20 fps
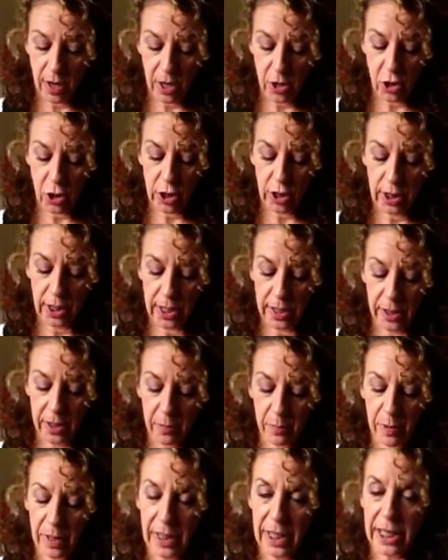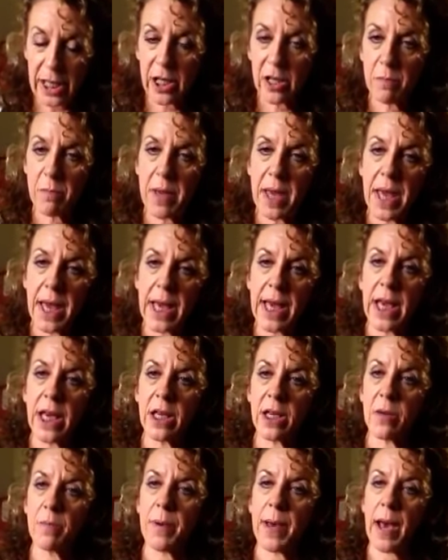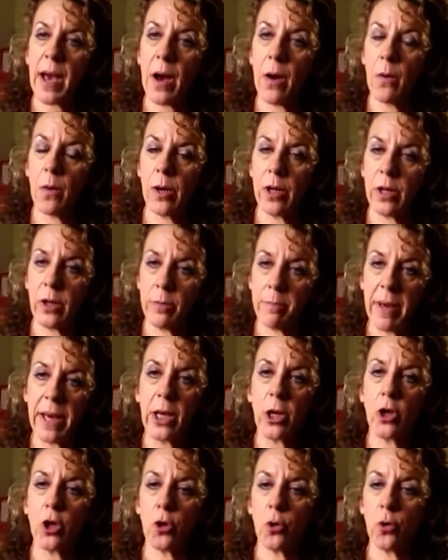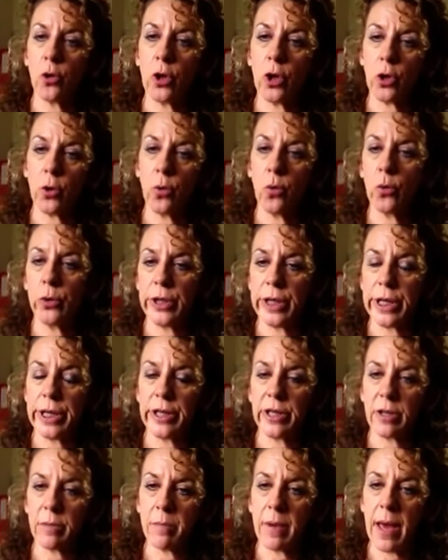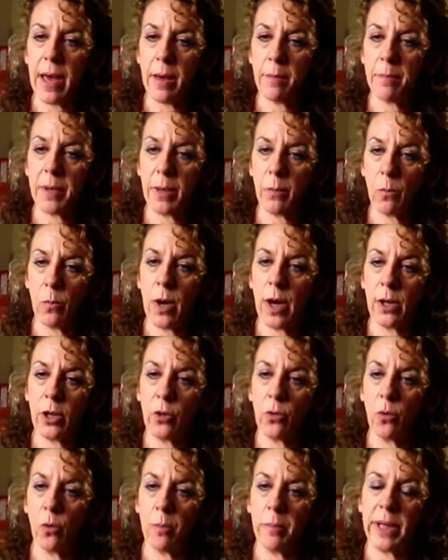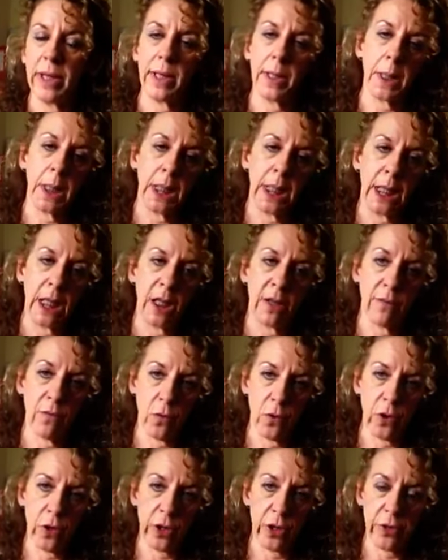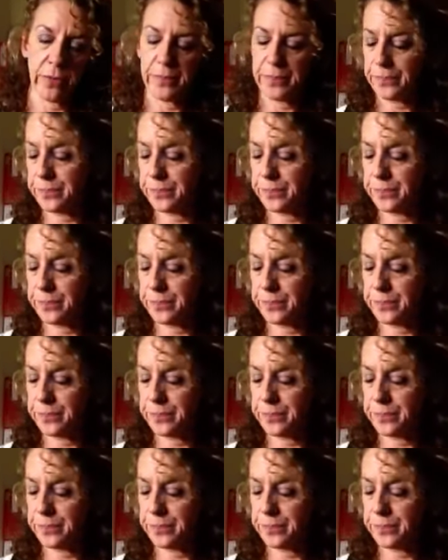actually the please me is about you making sure that your needs are met while you're meeting the needs of others.